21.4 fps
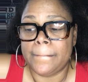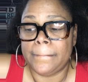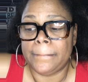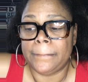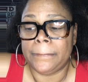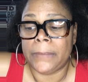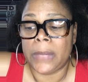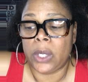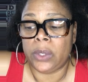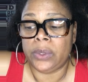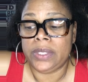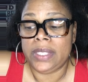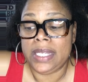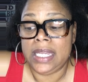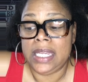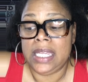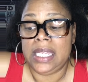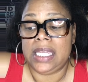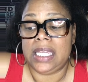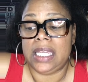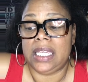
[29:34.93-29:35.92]

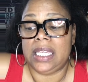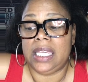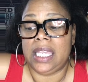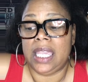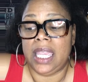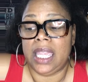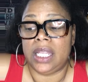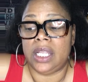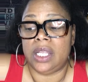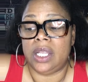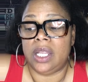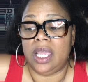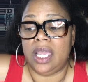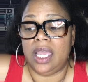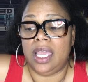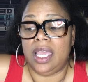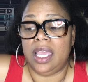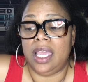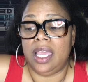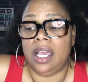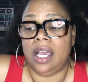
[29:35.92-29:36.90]
Monique can,
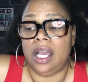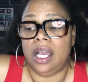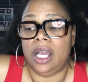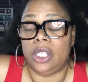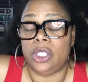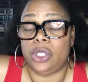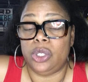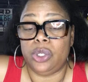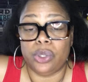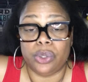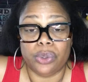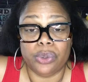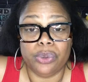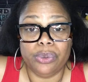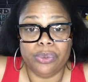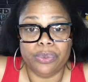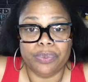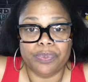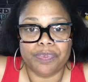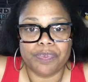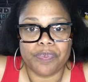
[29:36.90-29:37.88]
uh,
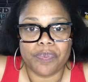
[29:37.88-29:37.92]
do